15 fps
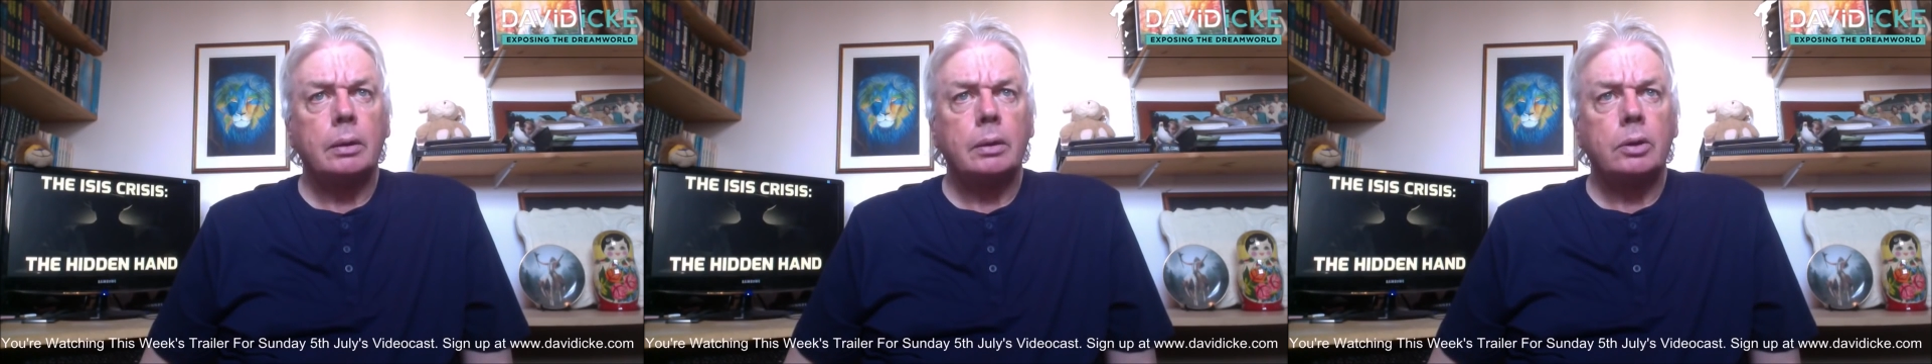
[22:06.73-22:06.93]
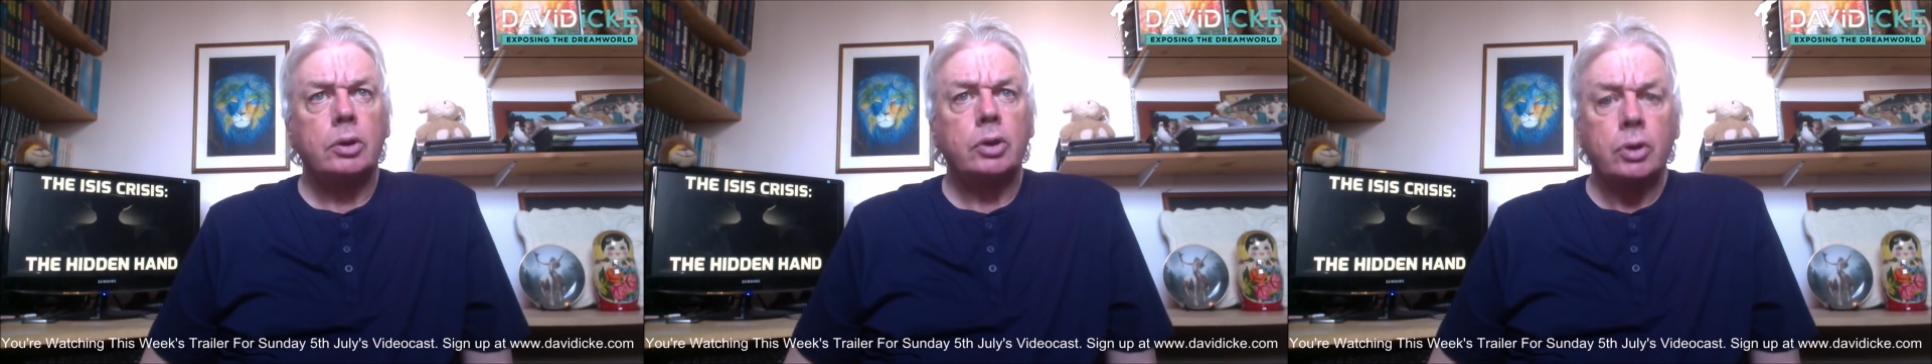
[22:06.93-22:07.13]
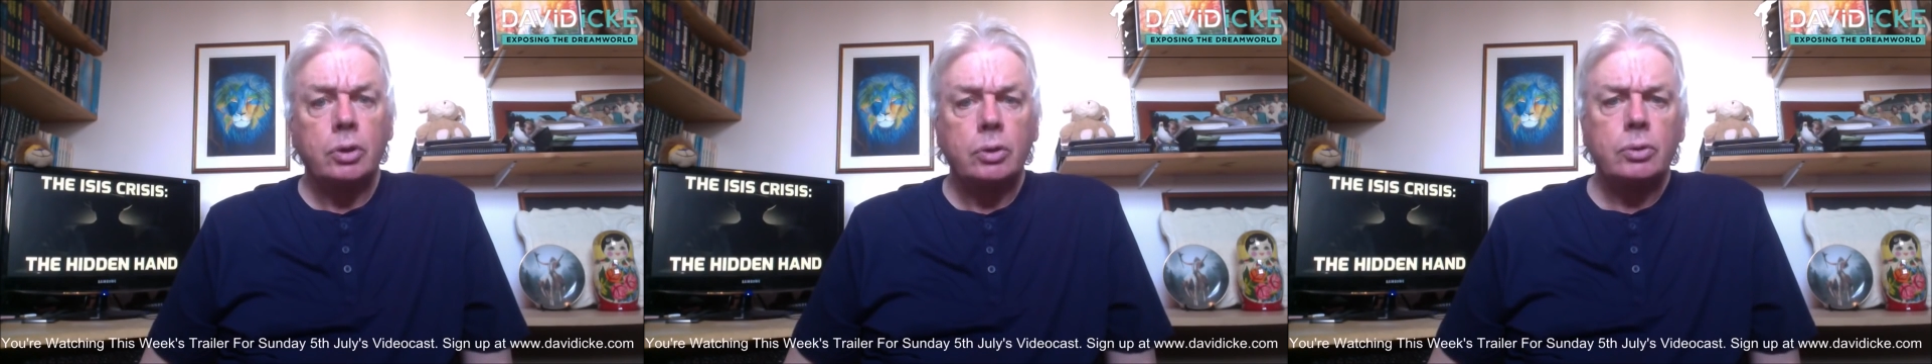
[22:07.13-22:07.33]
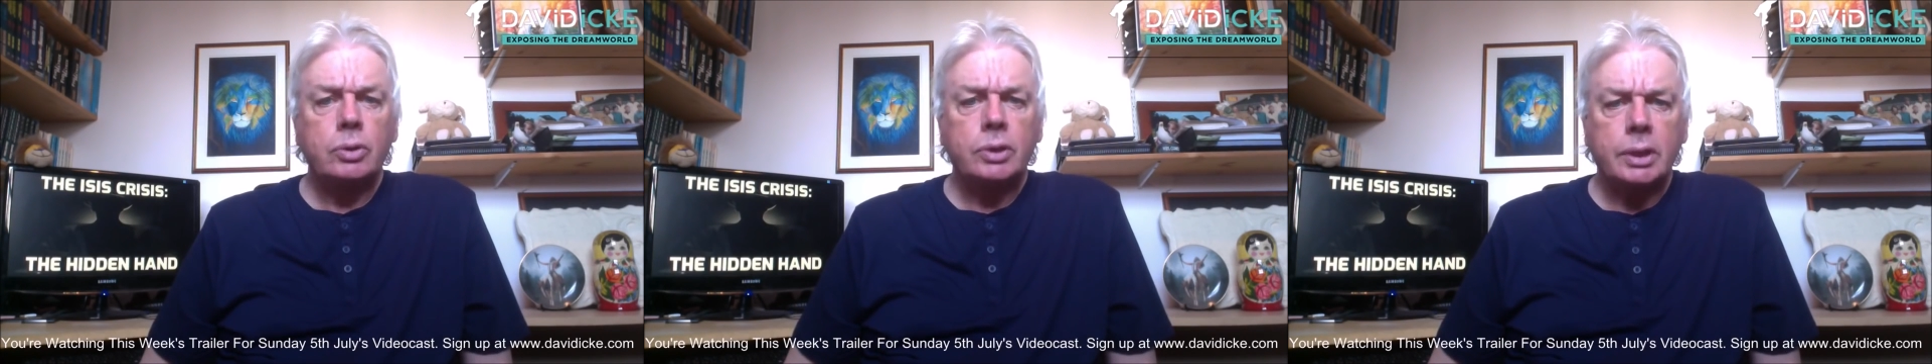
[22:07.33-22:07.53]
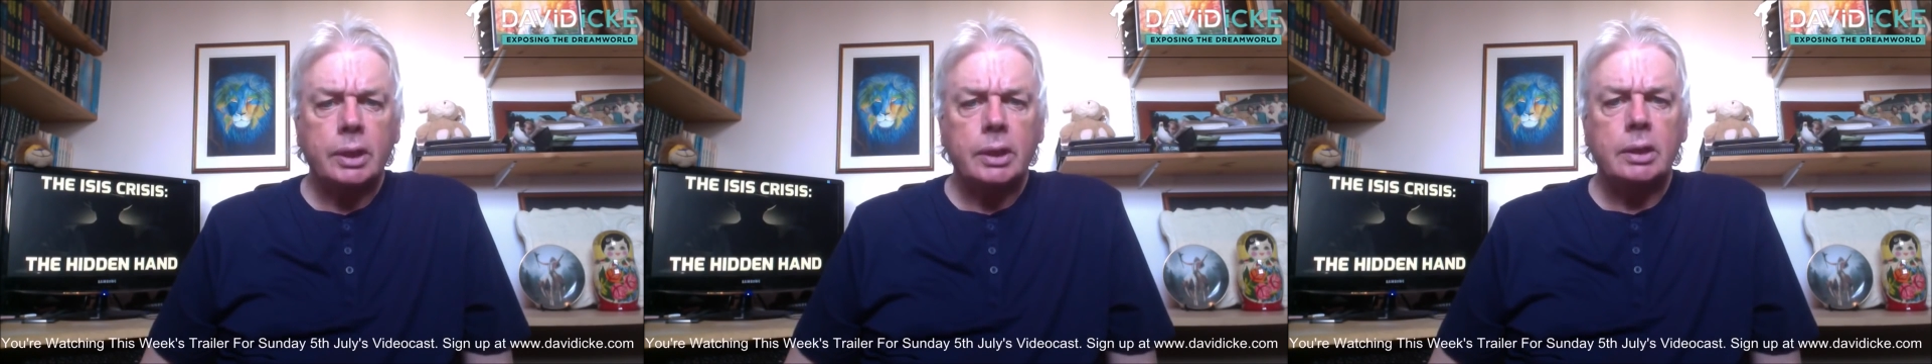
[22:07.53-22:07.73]
use
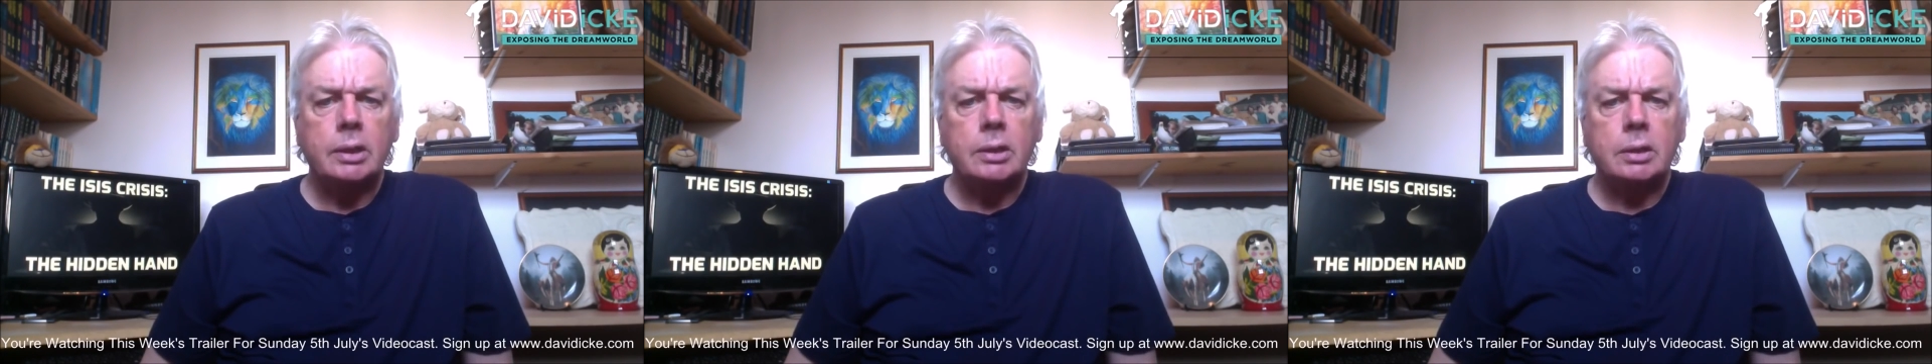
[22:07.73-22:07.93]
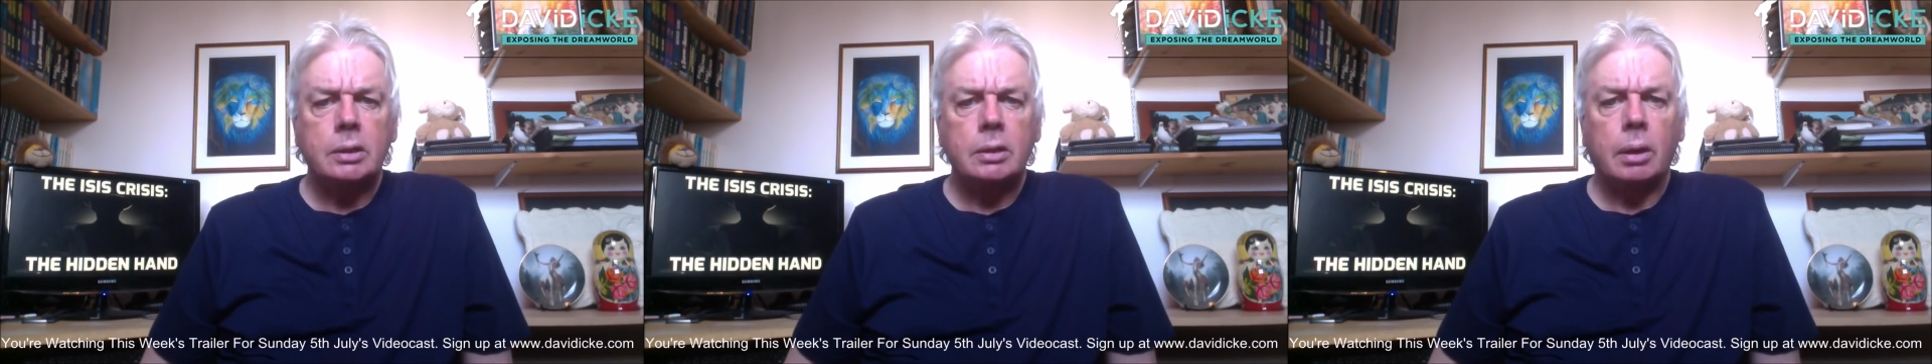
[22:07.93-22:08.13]
these